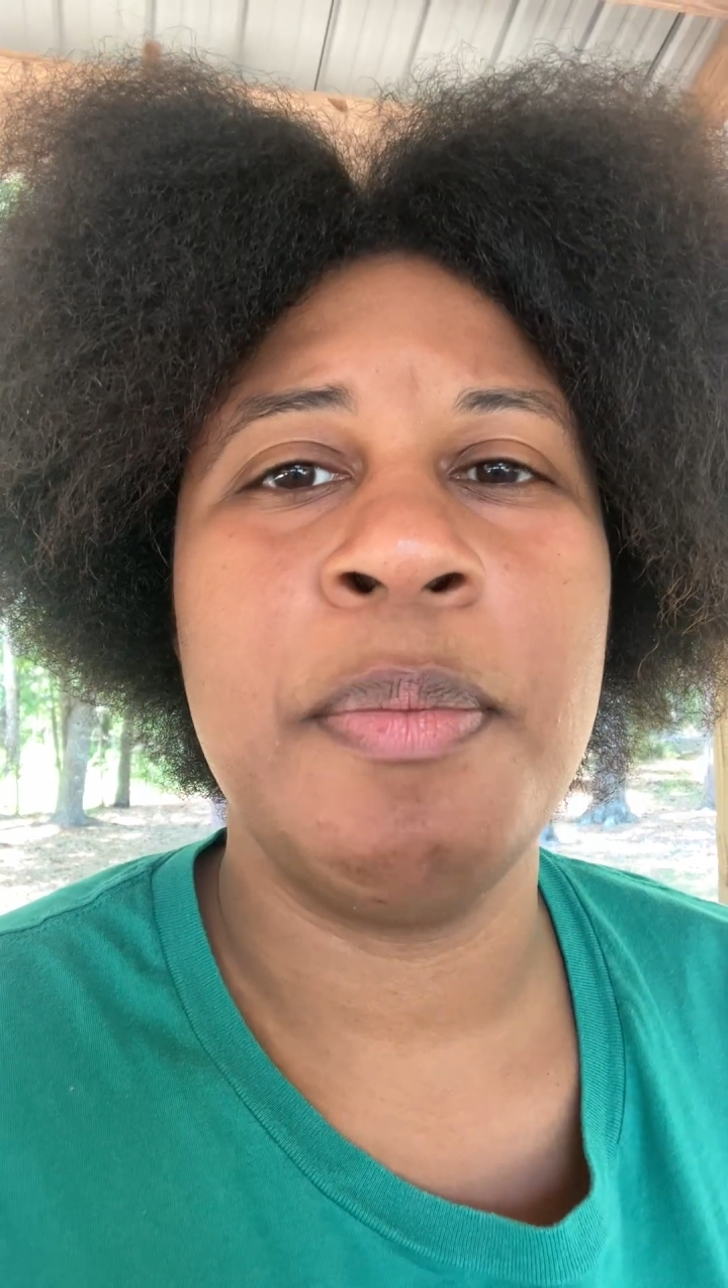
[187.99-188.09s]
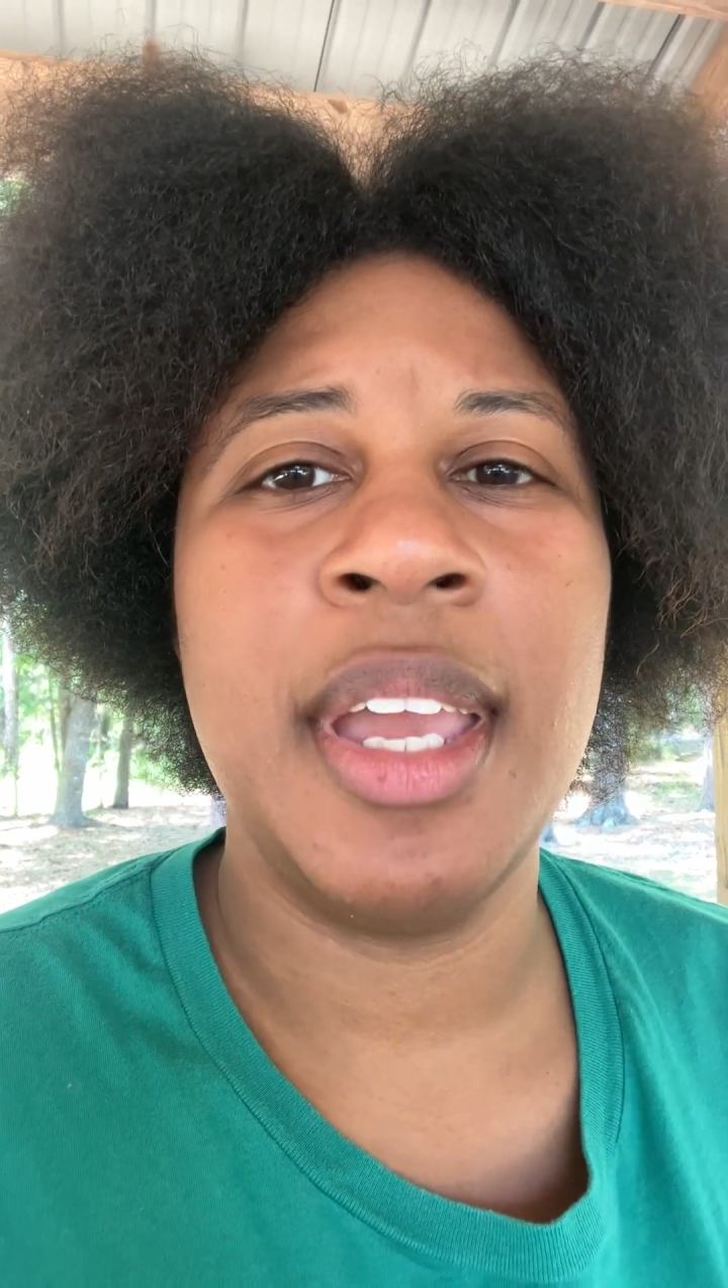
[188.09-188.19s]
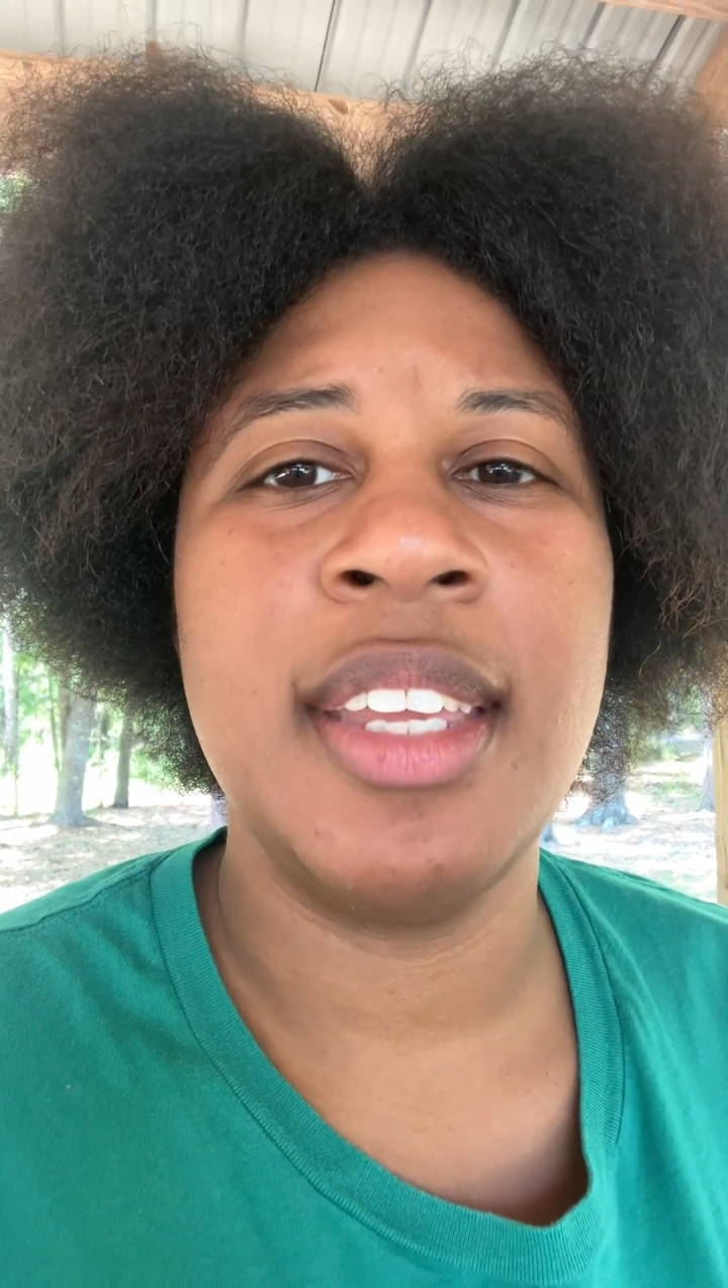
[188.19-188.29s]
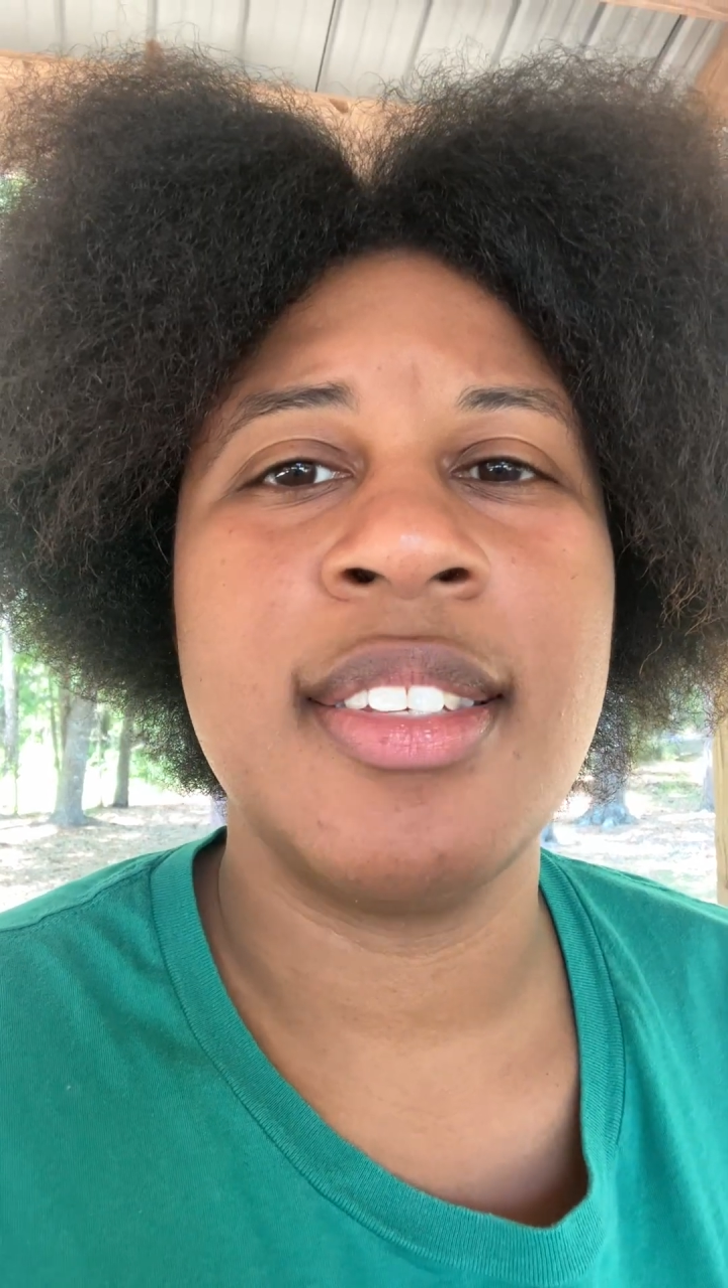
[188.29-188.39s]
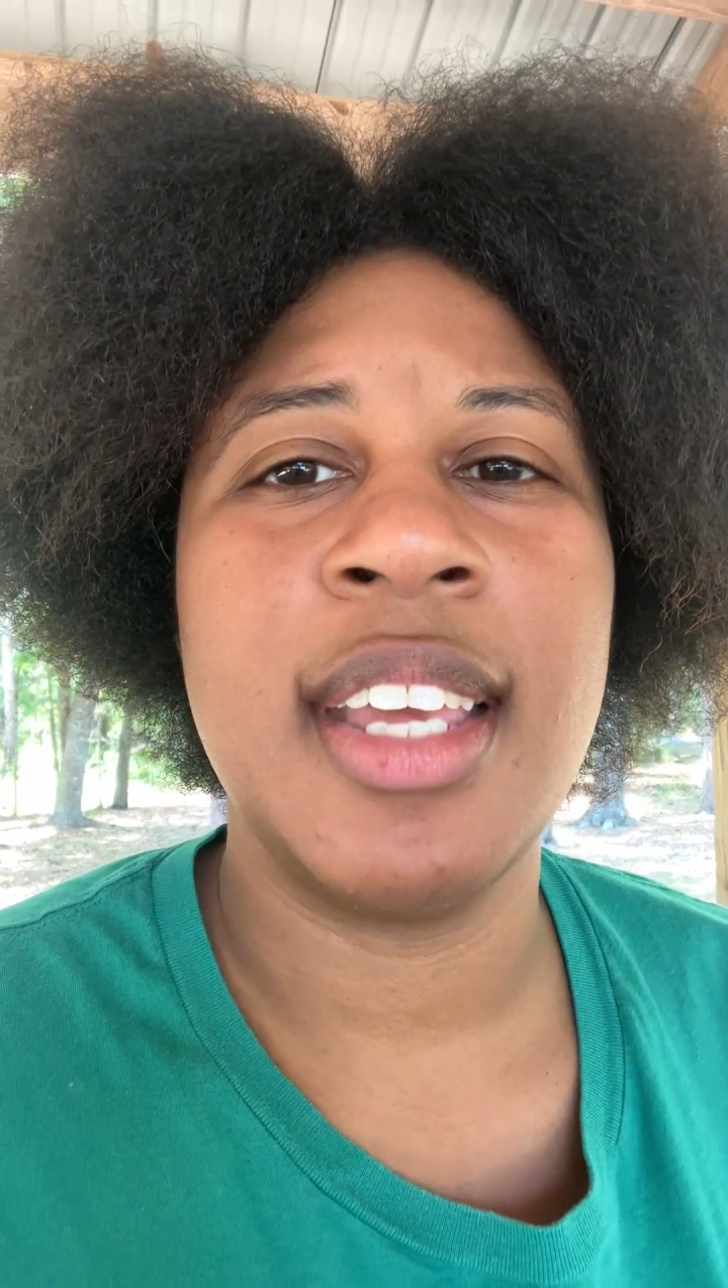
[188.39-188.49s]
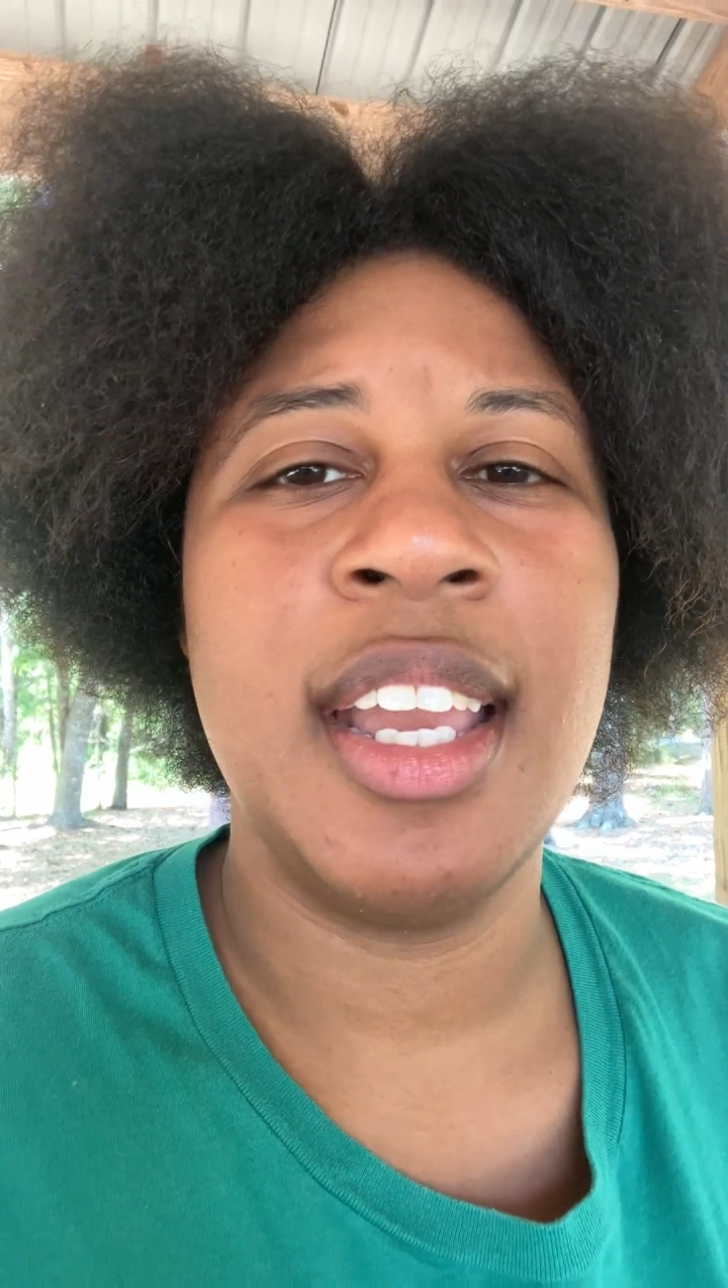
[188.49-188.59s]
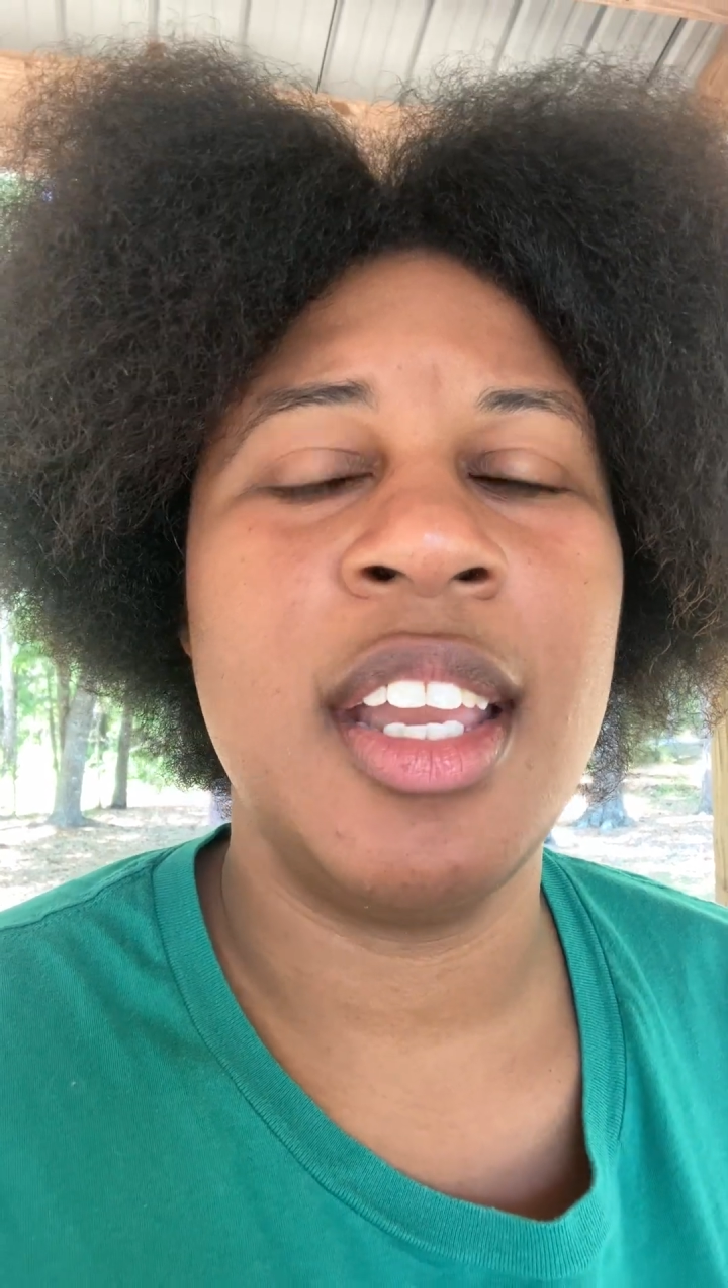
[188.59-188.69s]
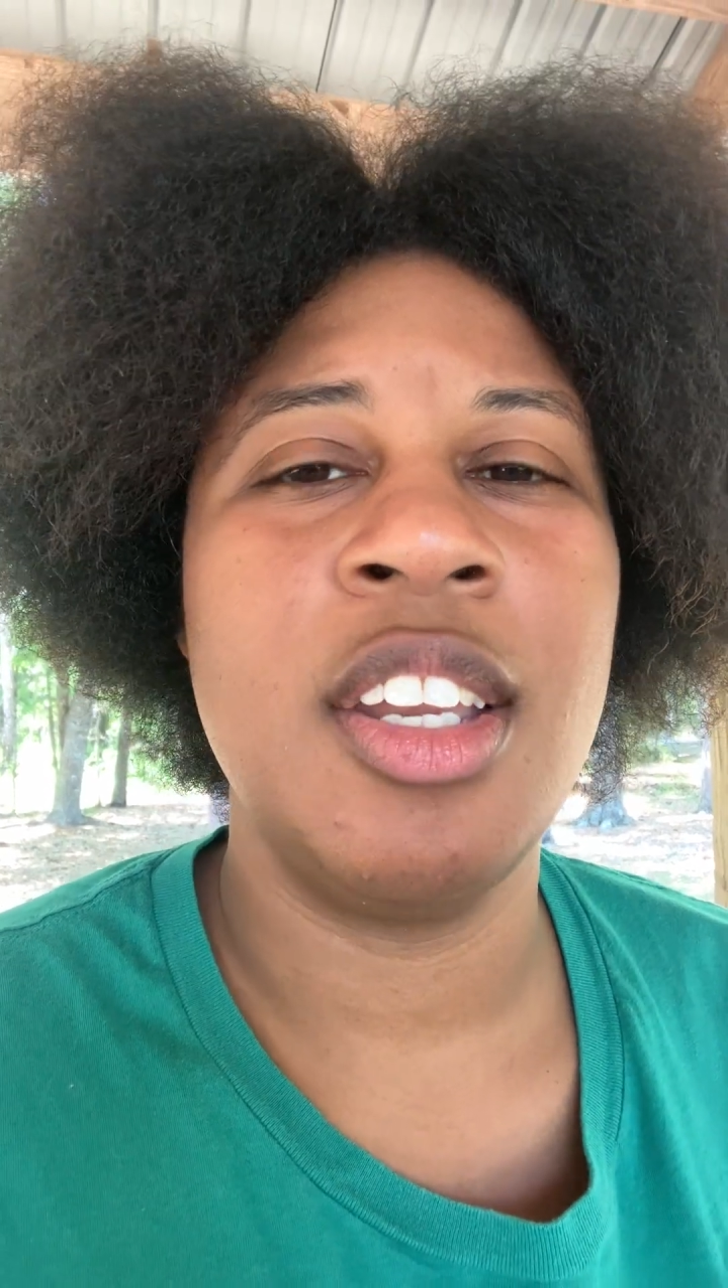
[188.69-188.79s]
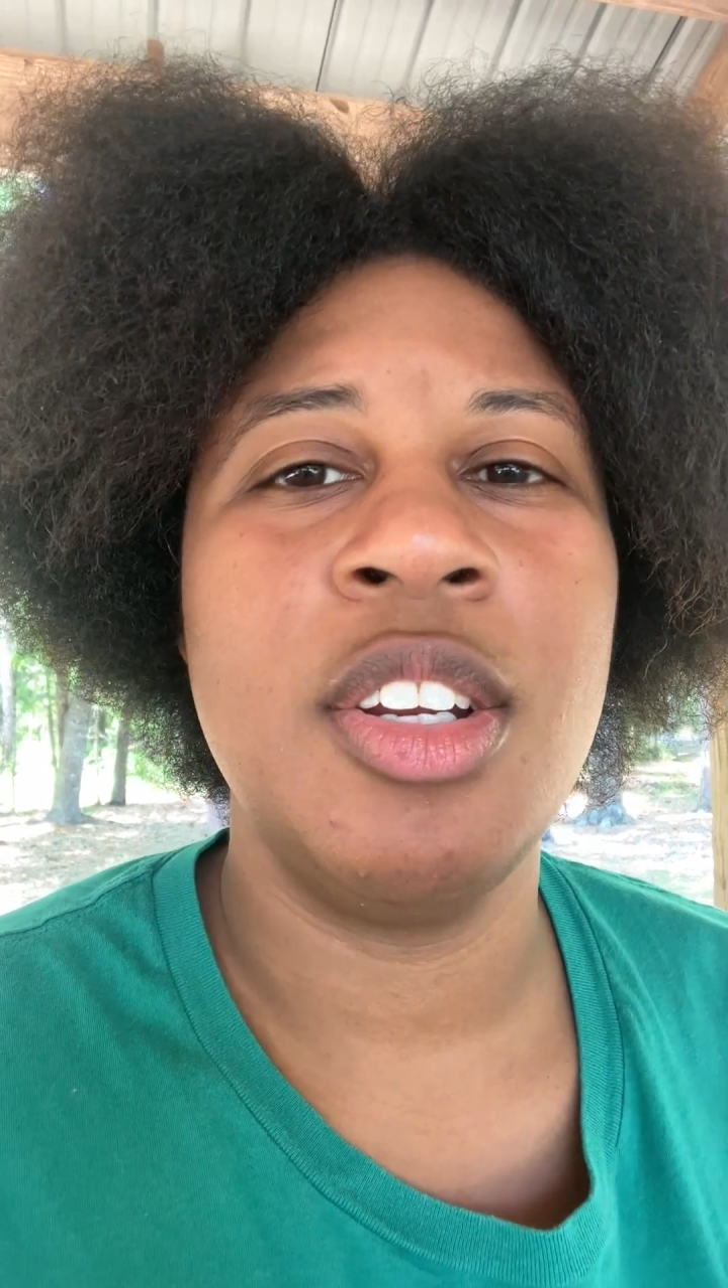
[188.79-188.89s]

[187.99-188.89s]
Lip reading: may say,